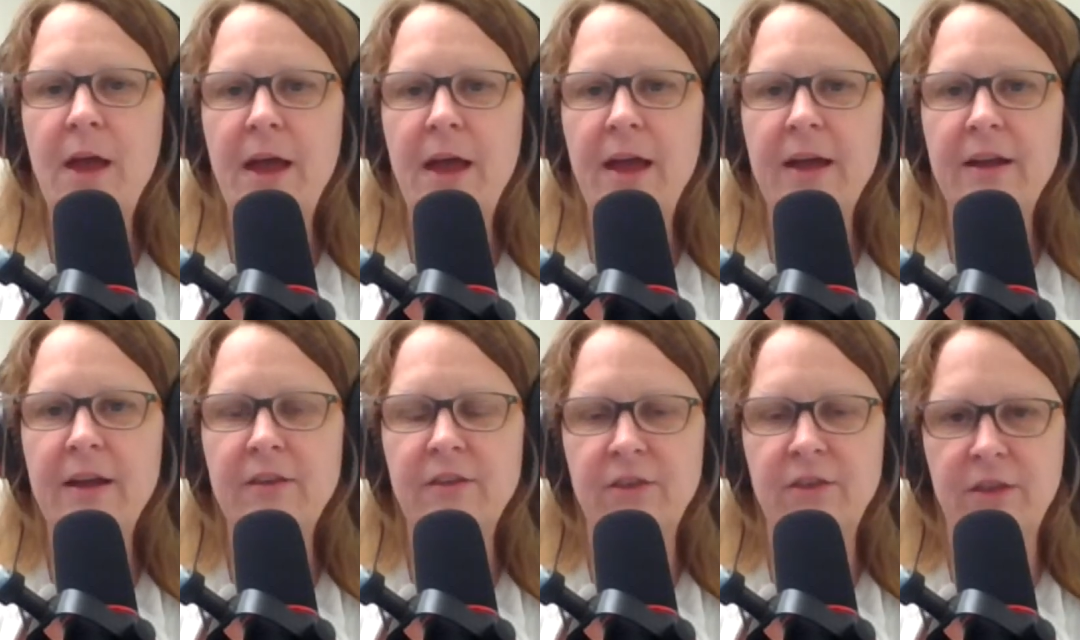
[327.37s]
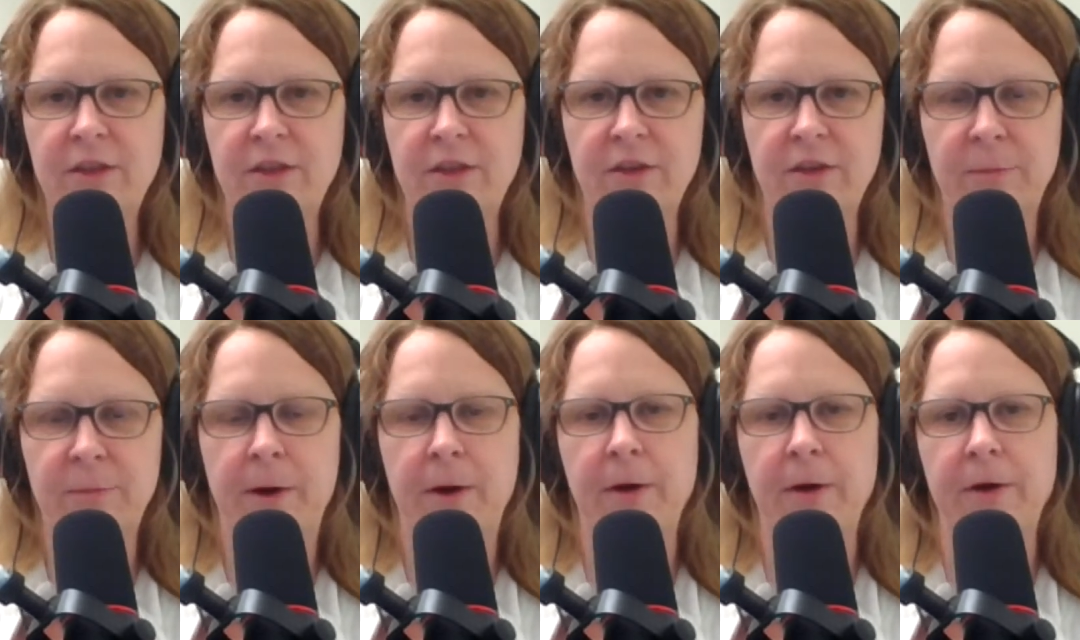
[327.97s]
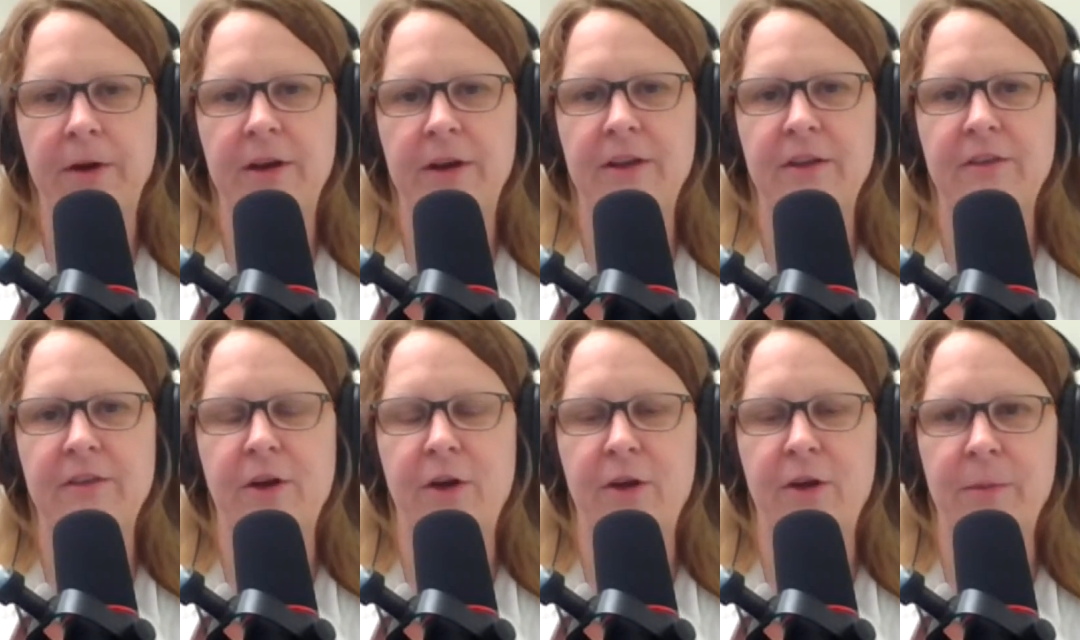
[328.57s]
And this part
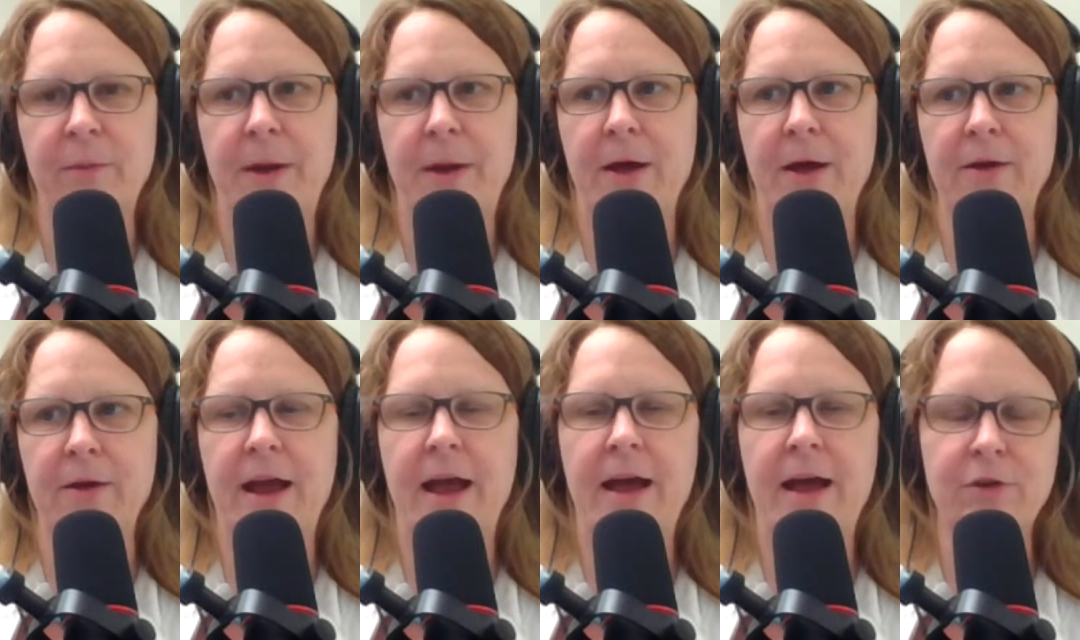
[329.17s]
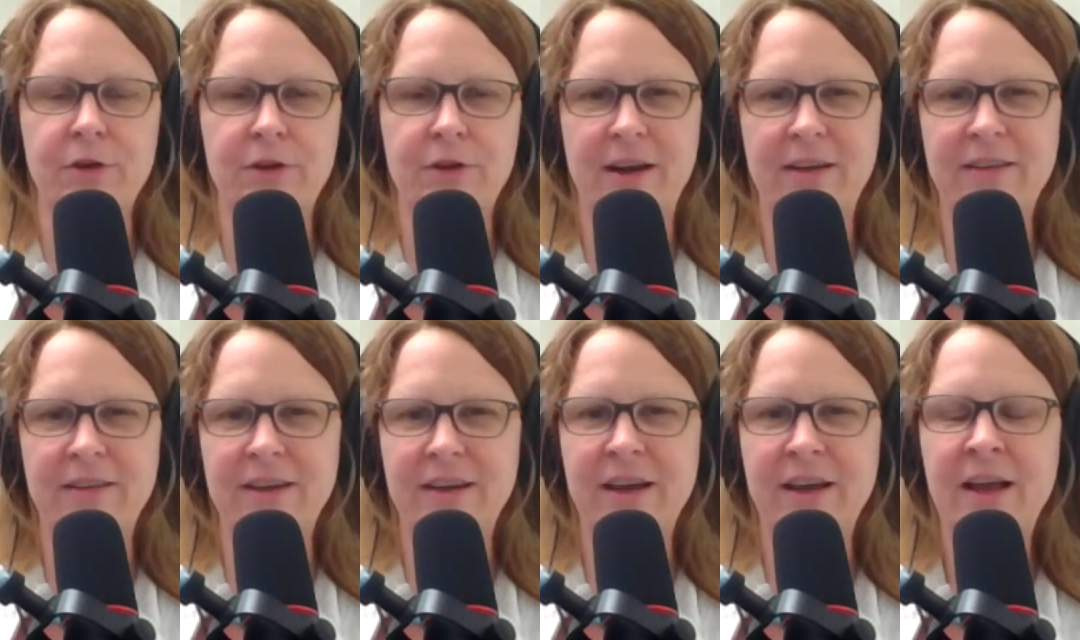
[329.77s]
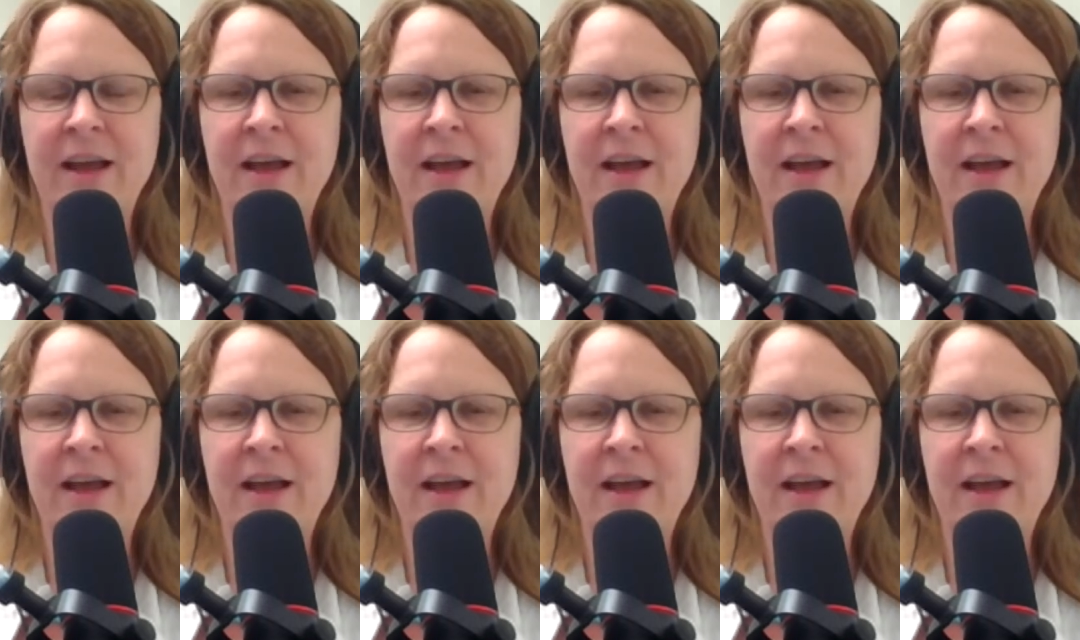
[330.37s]
is all about advertising.